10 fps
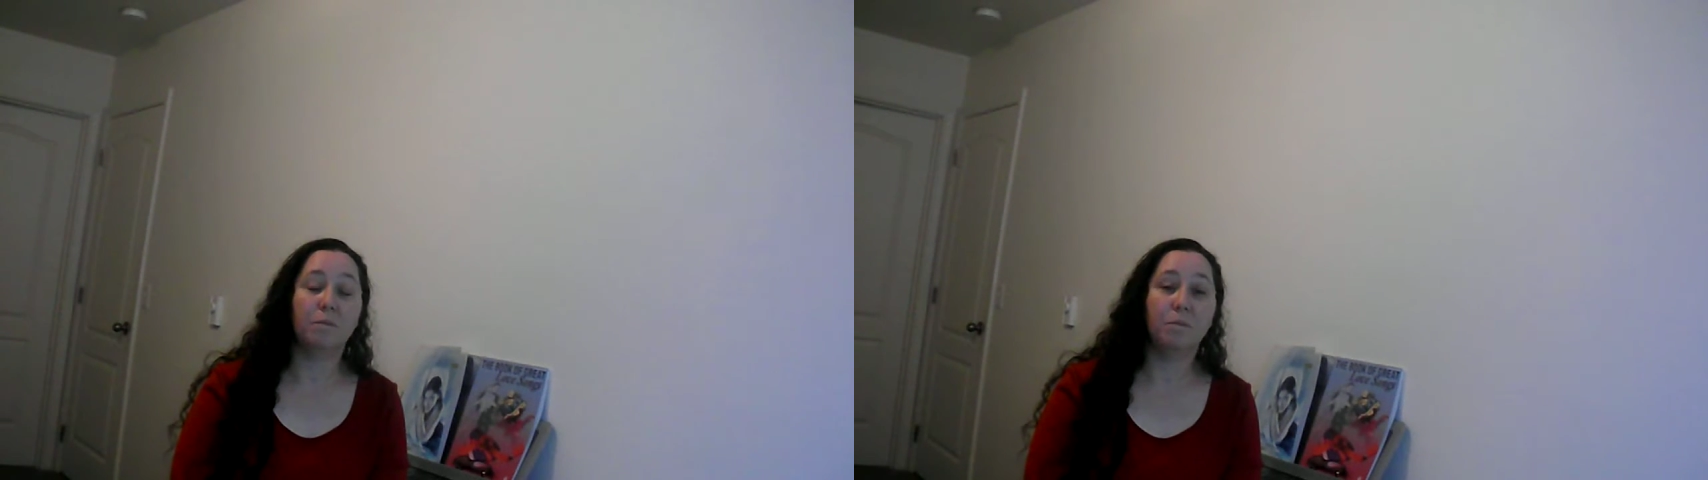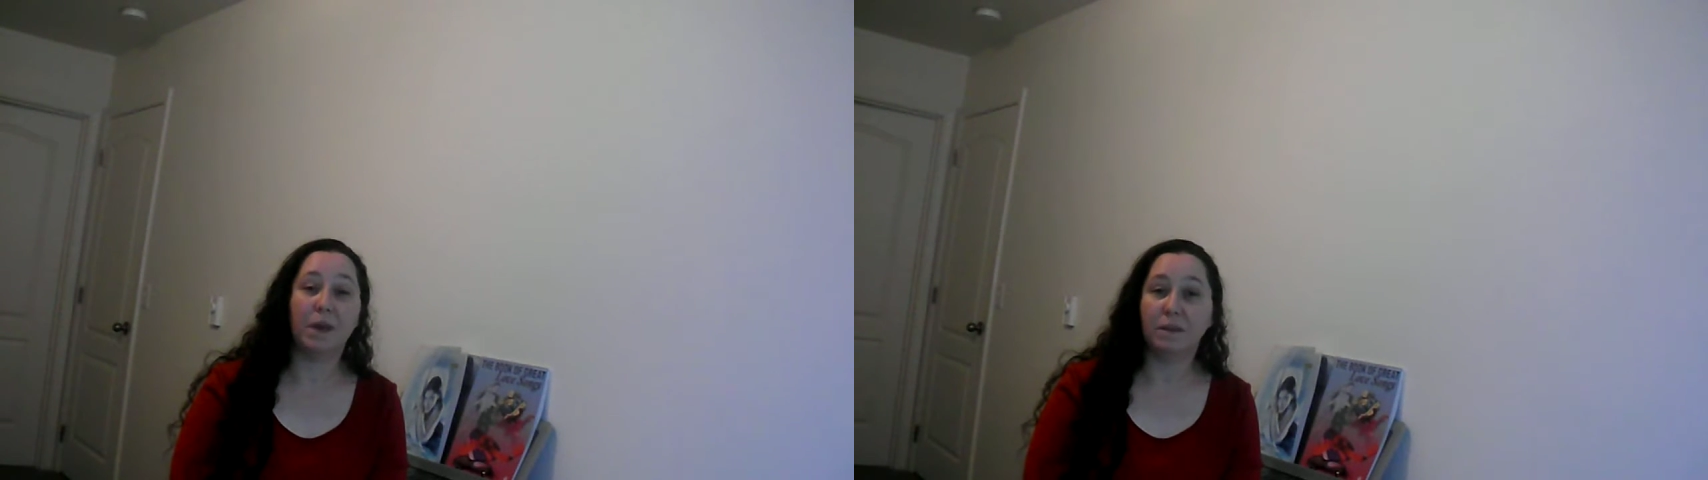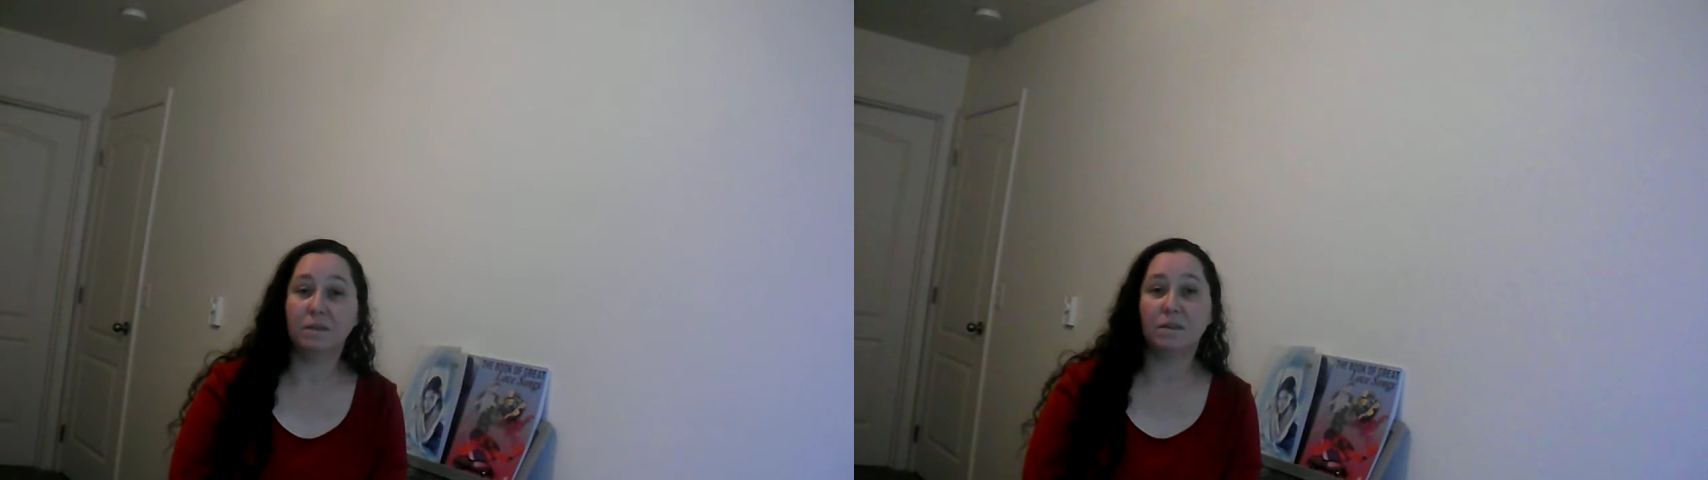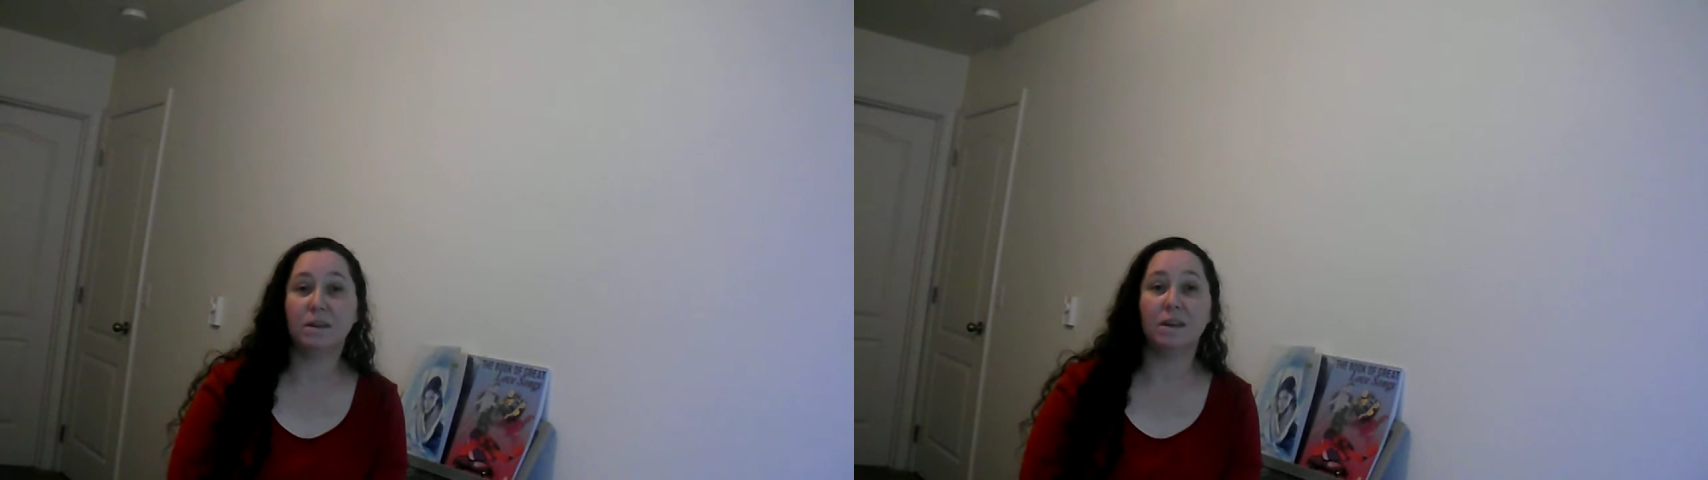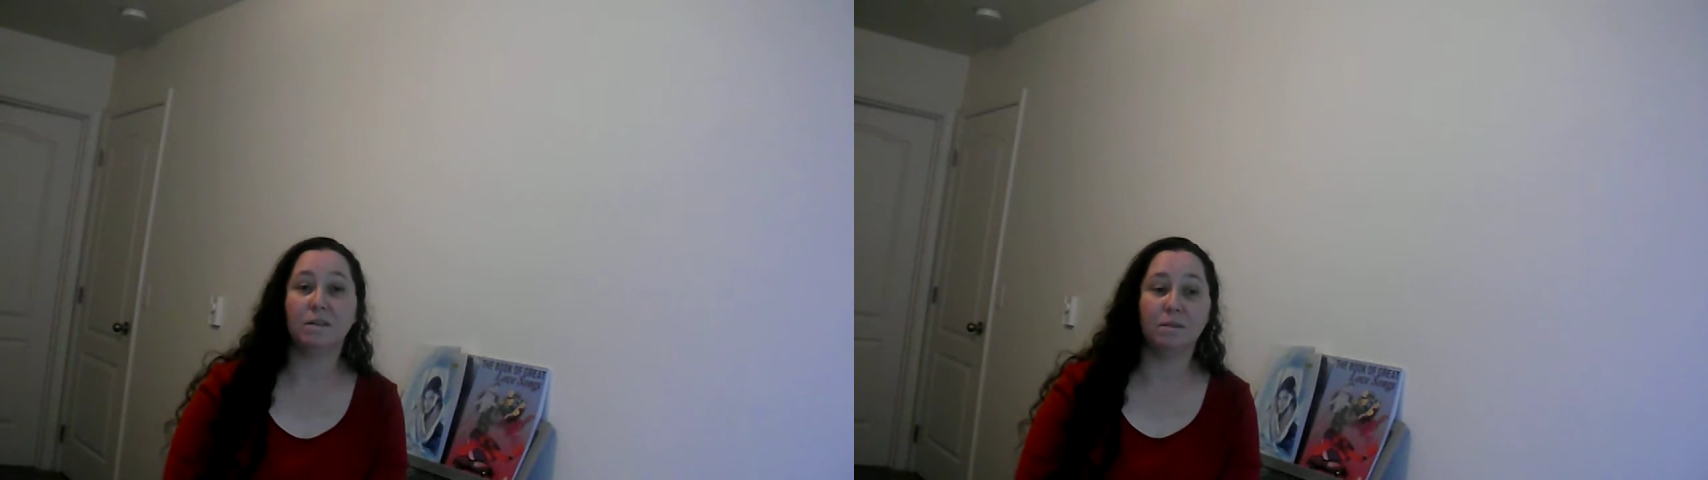best.
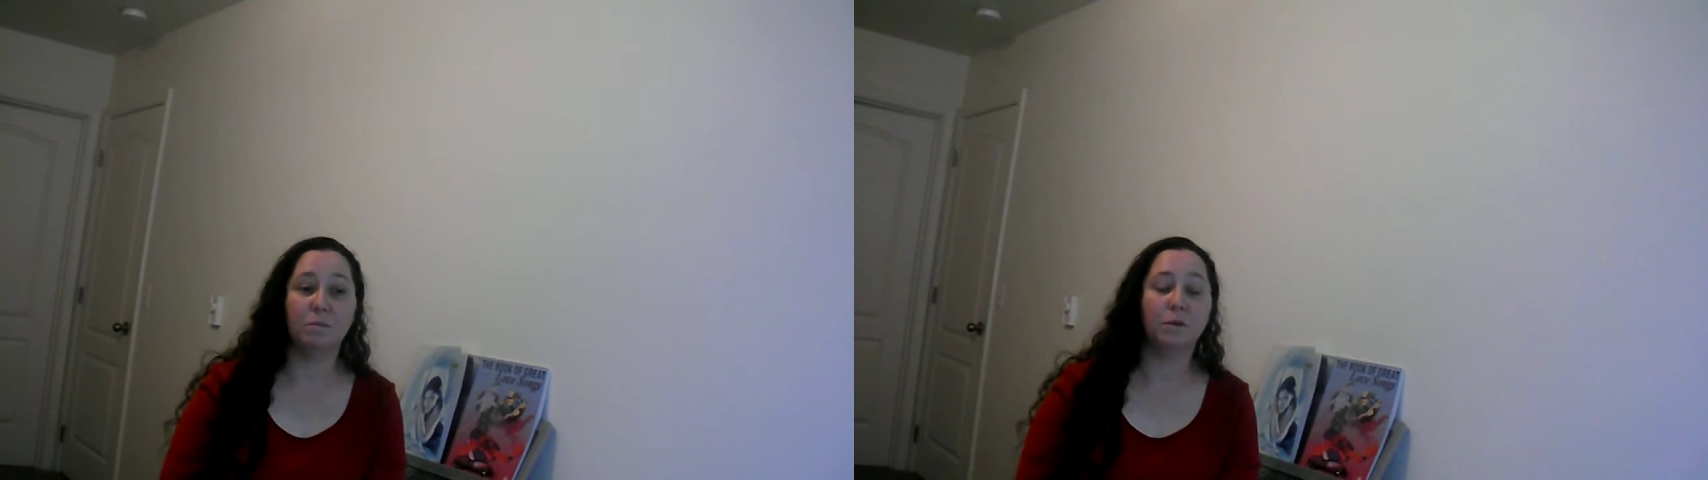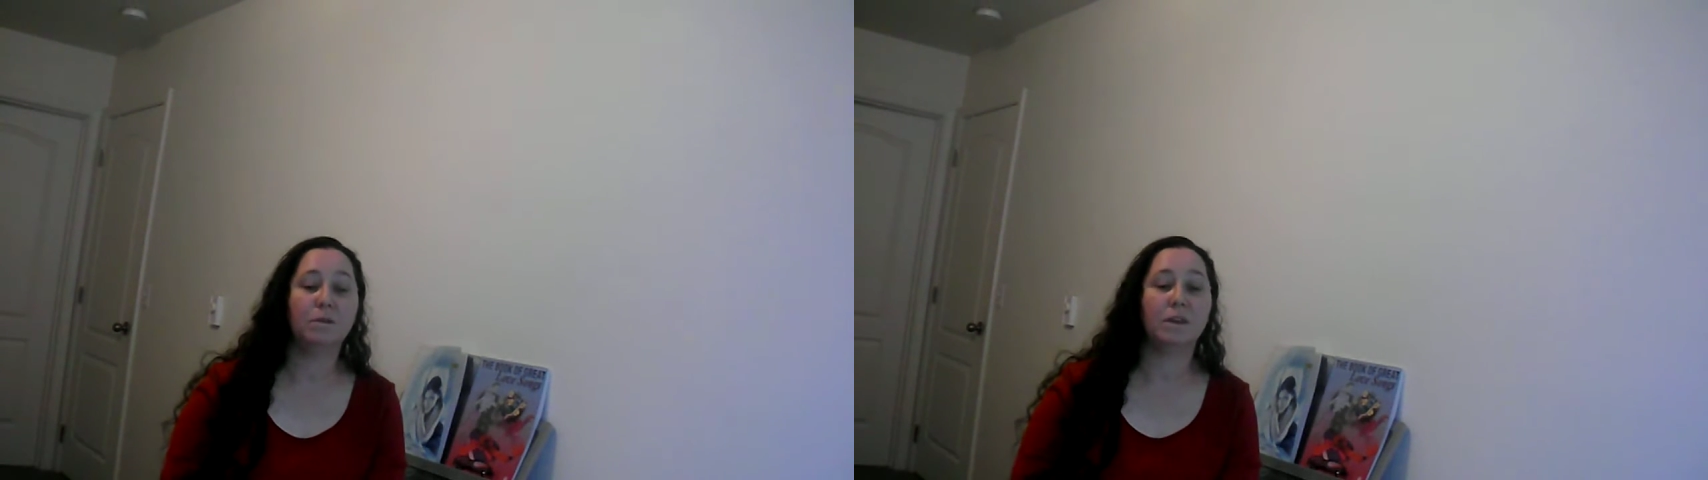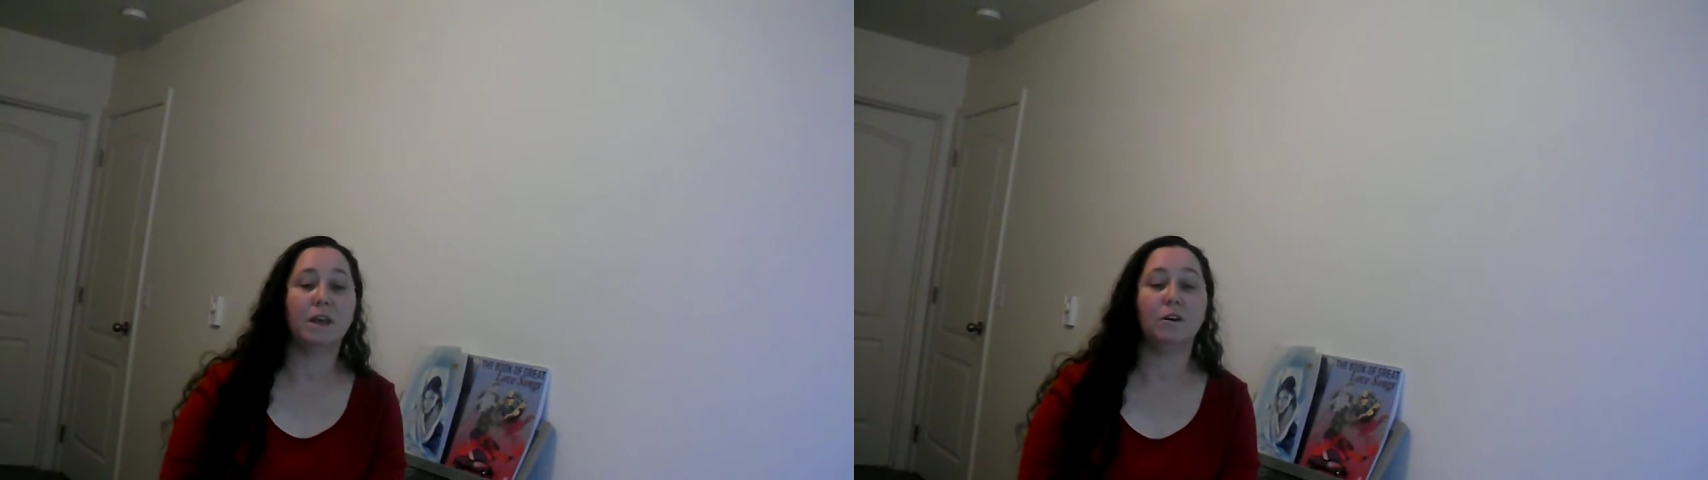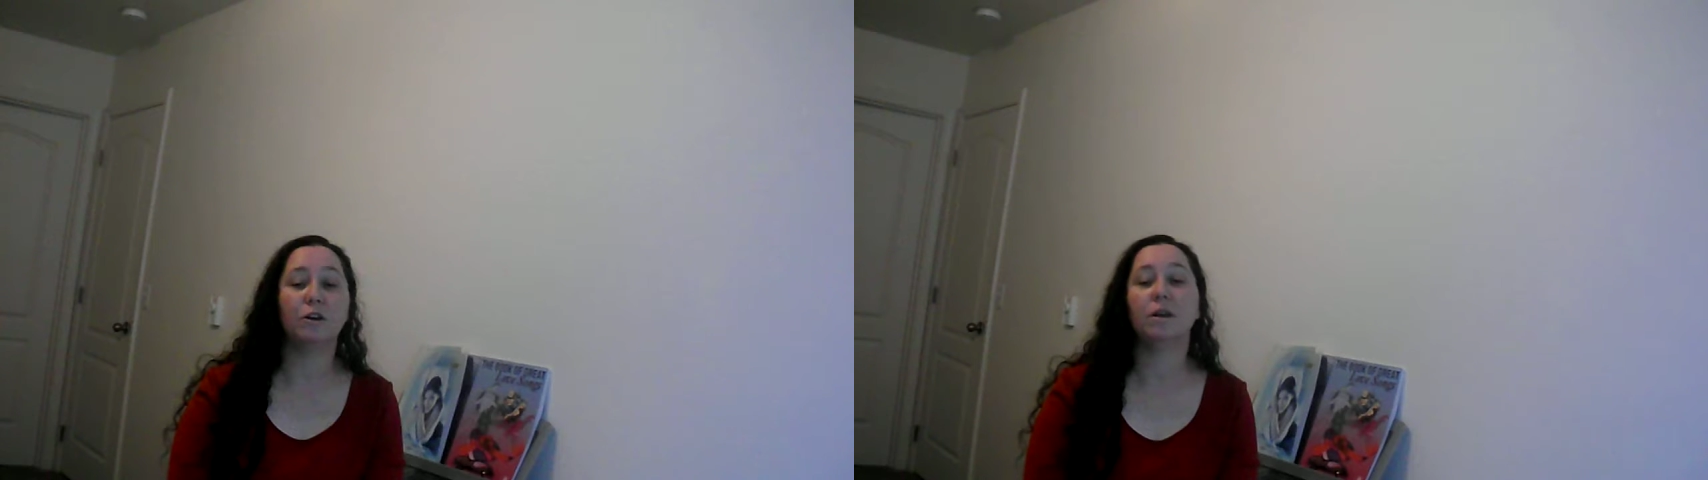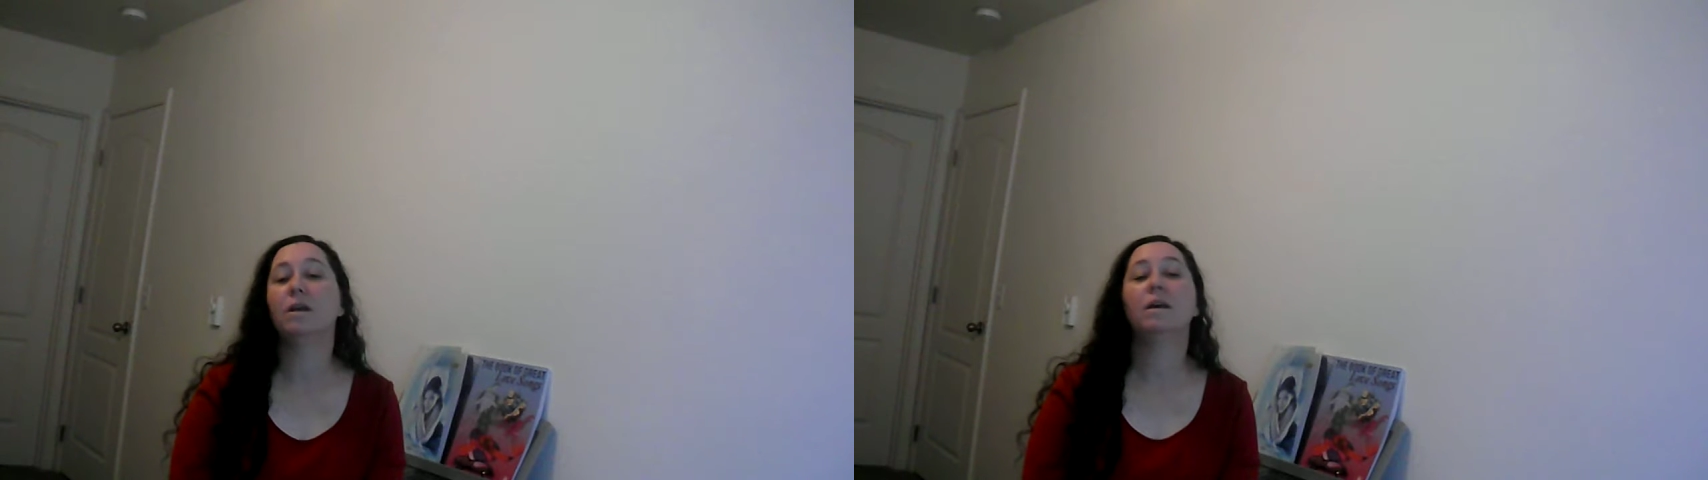It's the most standard.